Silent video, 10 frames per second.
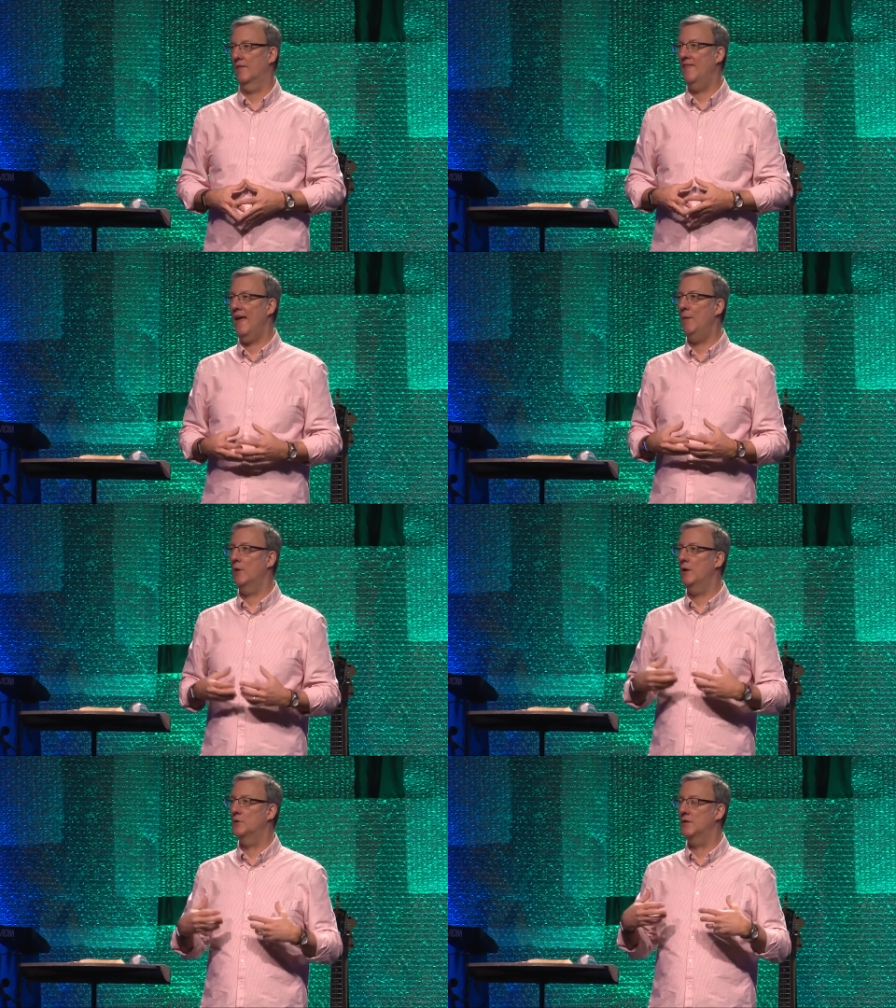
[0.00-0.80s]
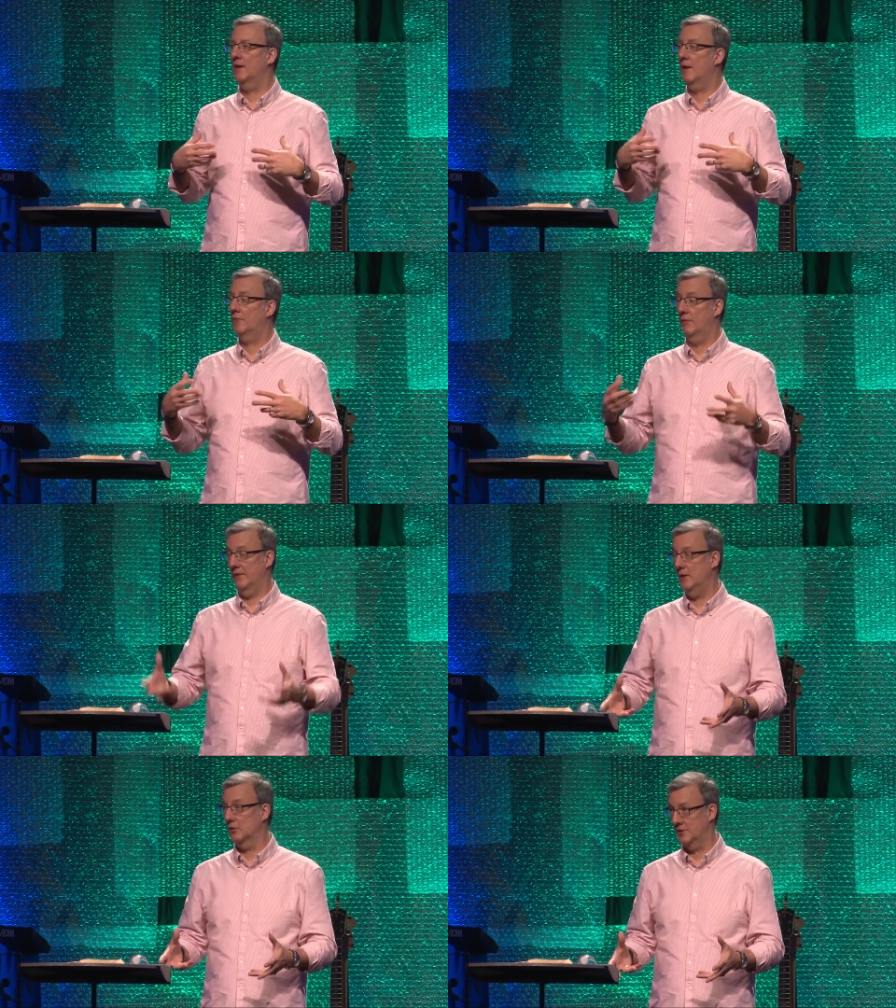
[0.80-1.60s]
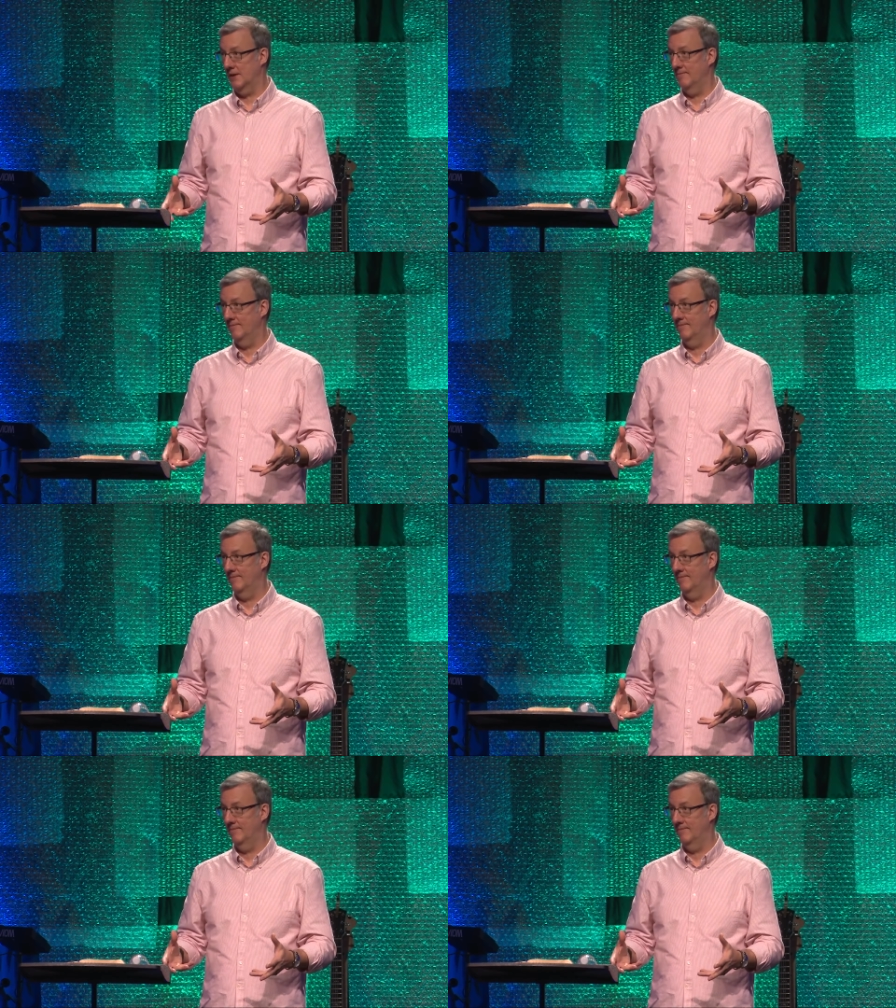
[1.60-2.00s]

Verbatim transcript: They were using the gift of leadership.